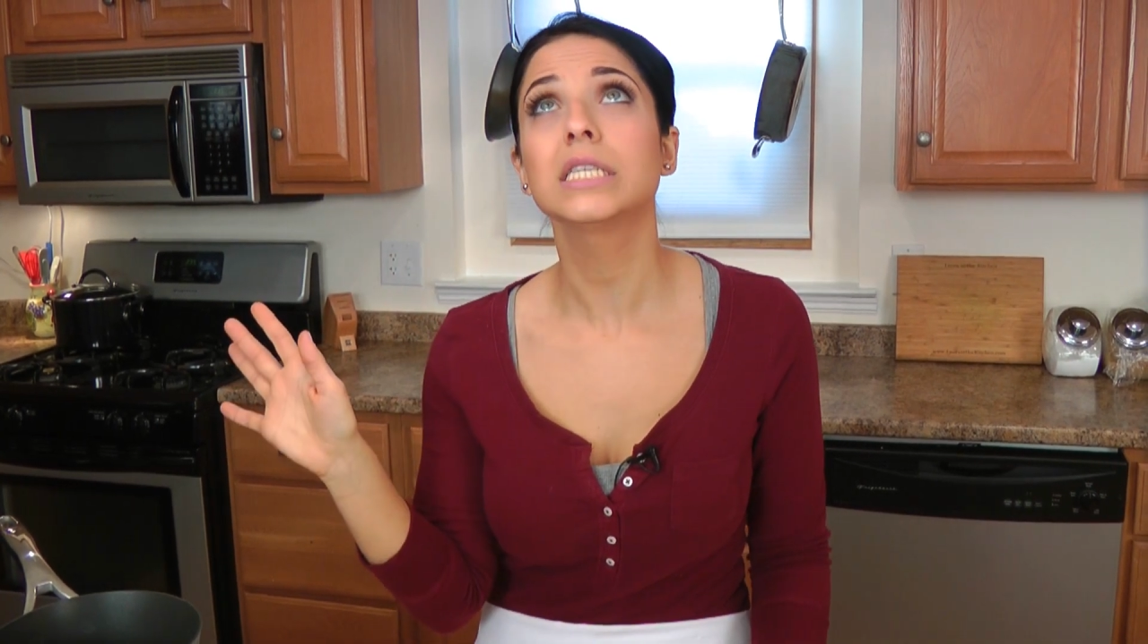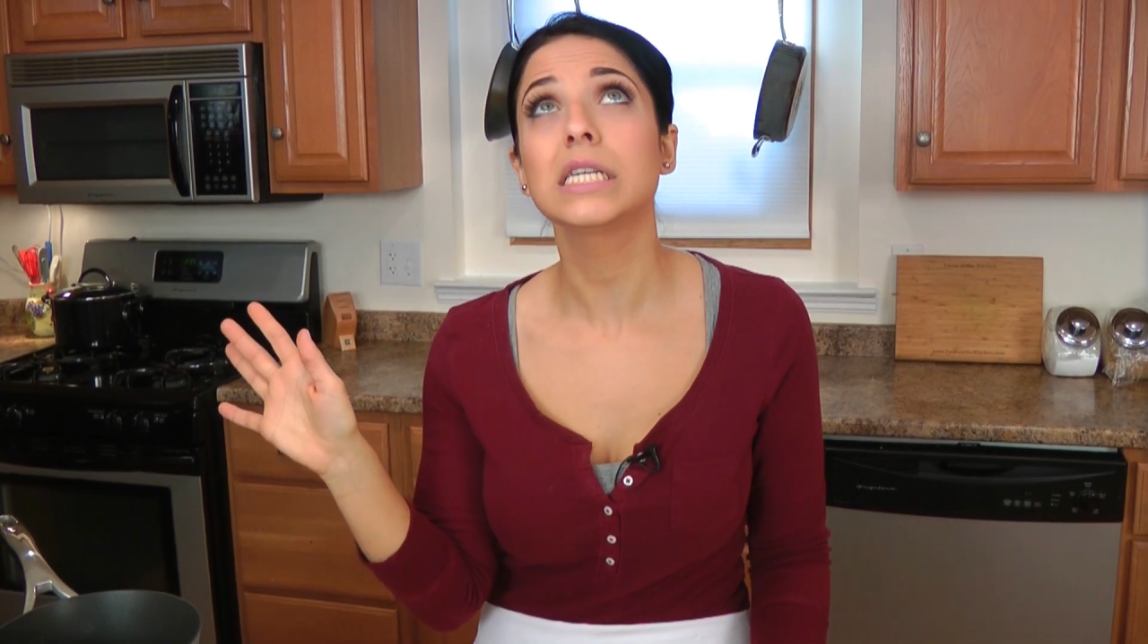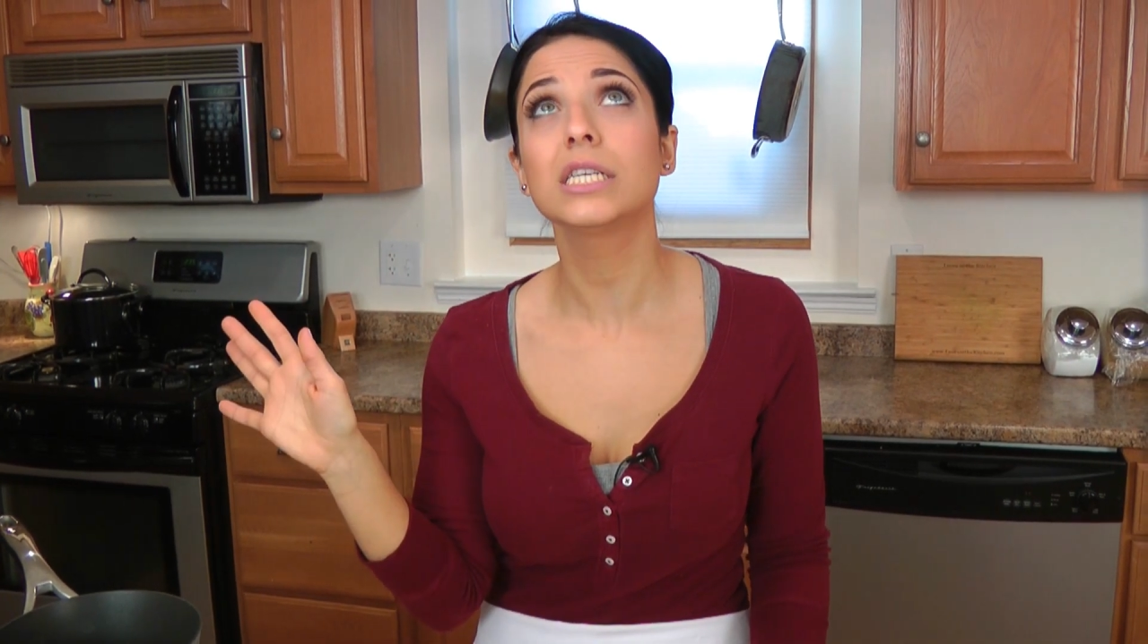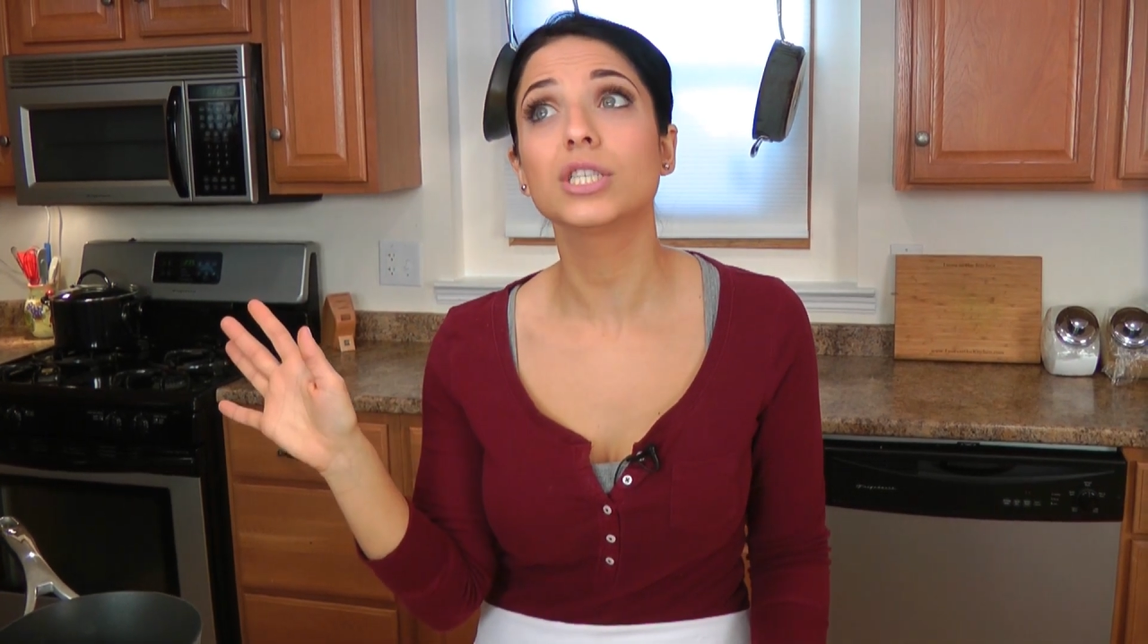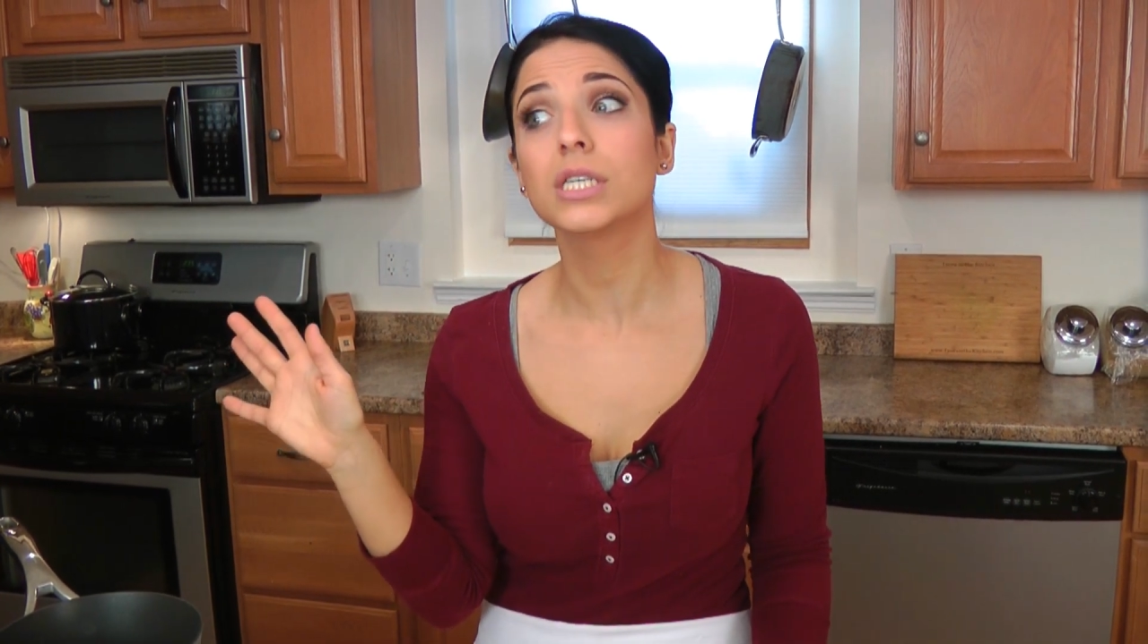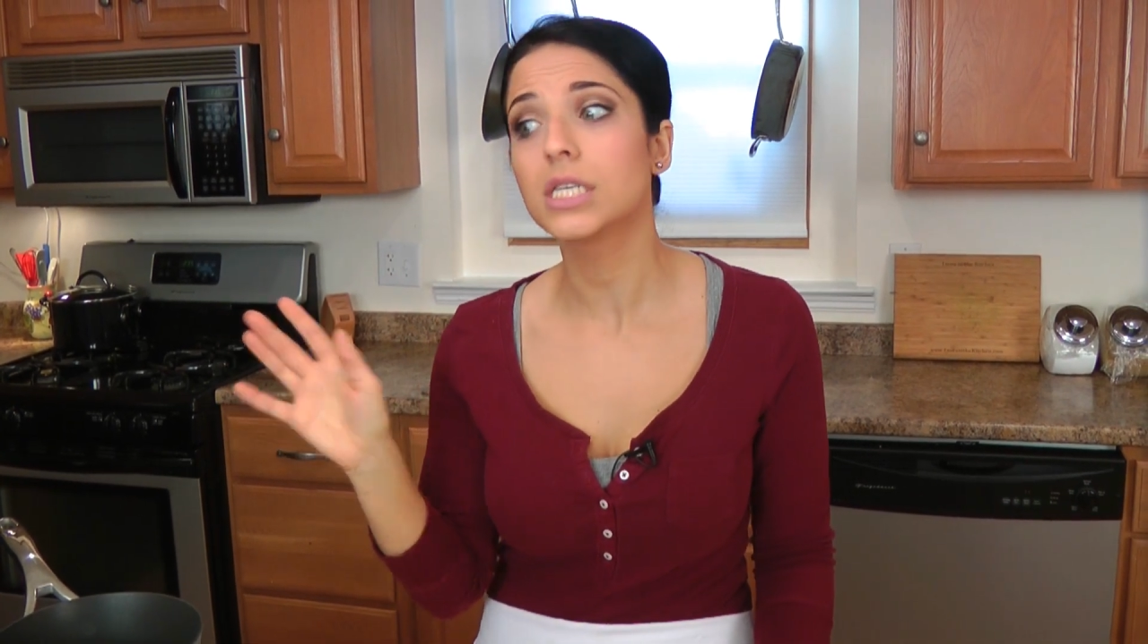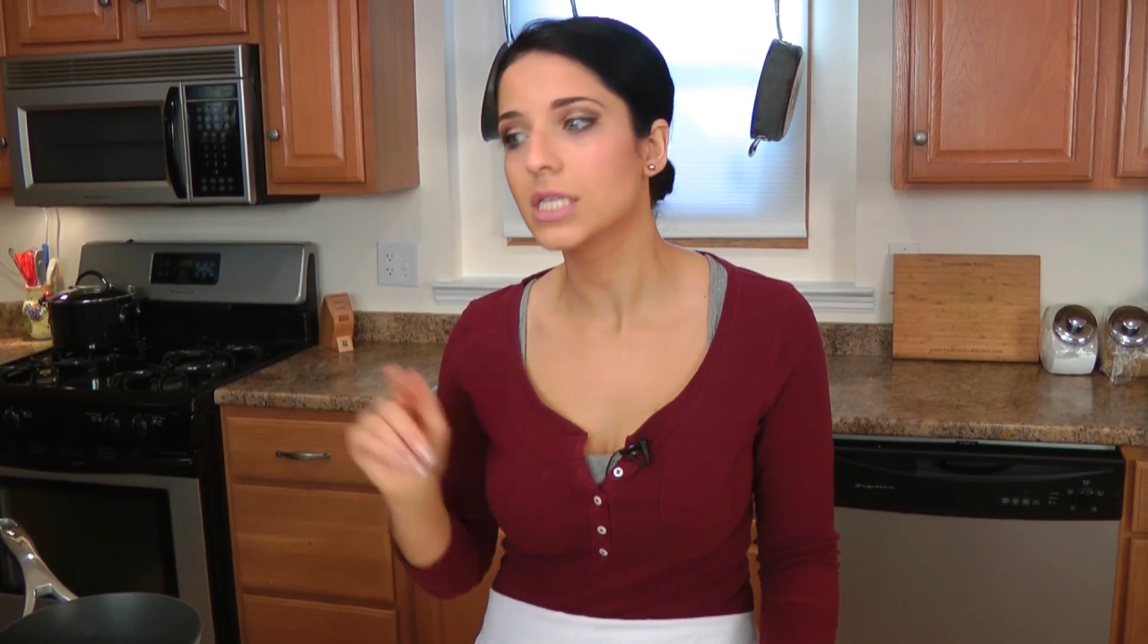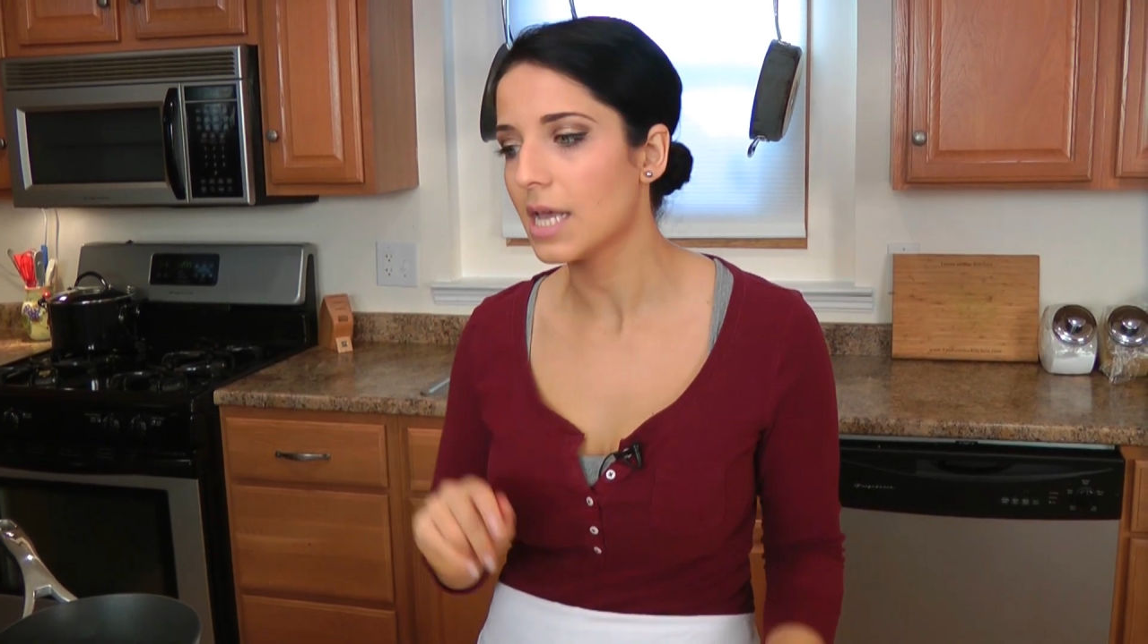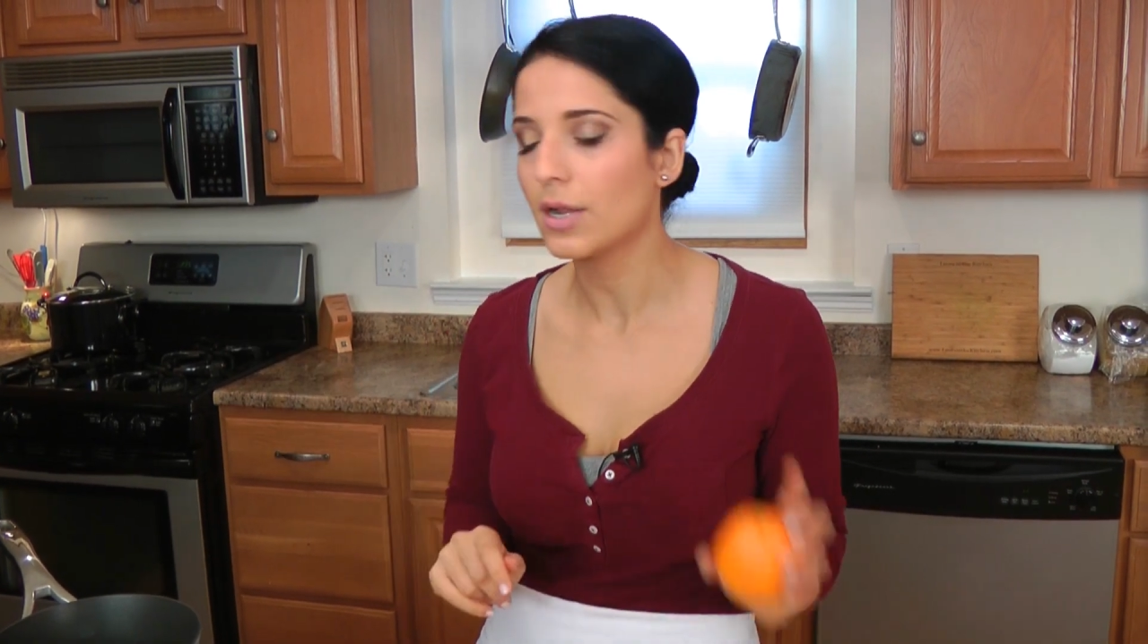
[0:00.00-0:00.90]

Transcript: Delicious!